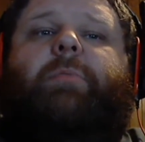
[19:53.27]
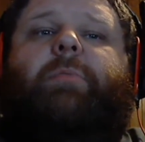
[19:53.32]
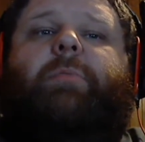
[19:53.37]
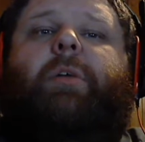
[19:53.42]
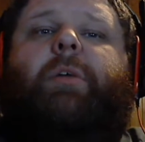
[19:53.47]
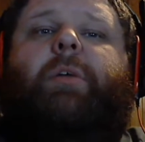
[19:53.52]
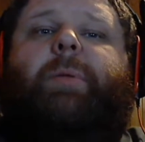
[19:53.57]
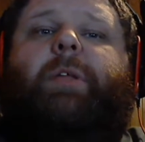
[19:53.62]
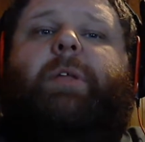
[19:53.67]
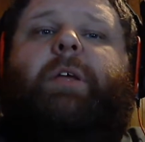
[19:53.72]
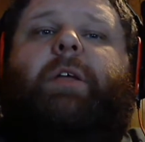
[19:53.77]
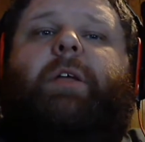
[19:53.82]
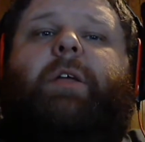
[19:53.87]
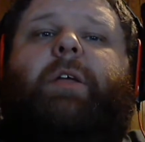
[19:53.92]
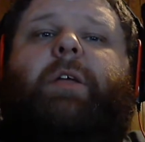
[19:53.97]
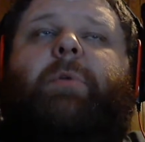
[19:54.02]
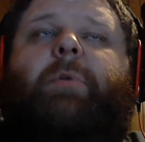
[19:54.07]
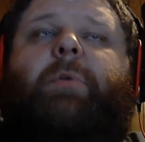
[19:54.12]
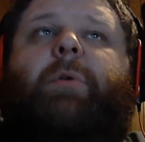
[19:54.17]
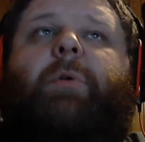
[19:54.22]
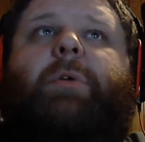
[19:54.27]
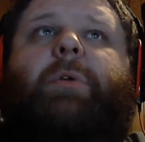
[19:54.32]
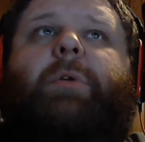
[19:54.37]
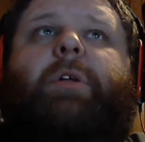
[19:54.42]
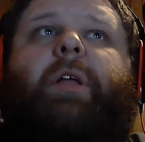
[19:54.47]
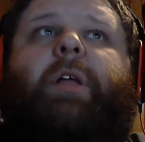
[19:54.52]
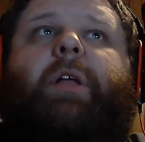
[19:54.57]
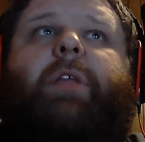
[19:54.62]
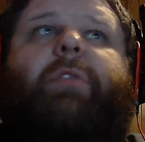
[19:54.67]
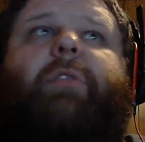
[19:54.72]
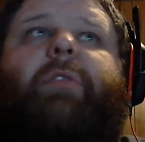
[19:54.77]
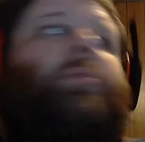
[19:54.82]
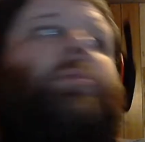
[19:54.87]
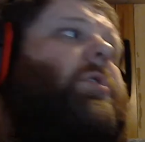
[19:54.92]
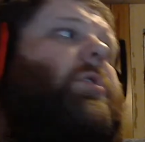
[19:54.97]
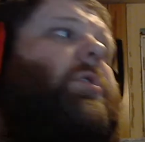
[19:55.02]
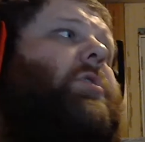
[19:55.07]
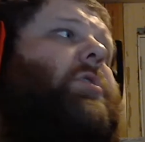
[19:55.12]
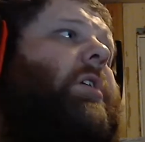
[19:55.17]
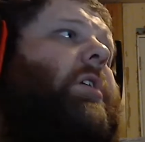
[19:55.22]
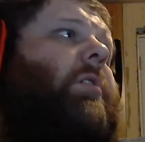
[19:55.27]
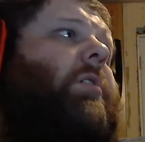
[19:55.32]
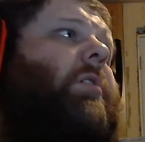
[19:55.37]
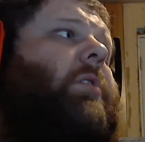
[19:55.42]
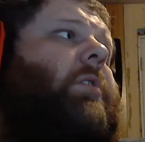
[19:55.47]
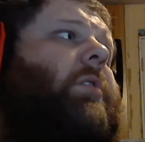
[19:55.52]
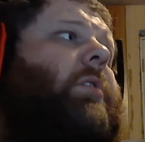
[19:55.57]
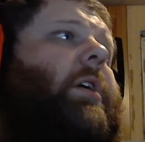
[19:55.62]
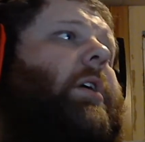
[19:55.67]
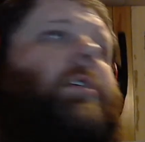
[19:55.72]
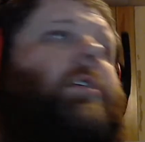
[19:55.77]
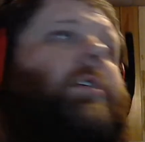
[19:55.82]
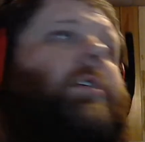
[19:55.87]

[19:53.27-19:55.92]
up in the heat of the moment and like threw your shield like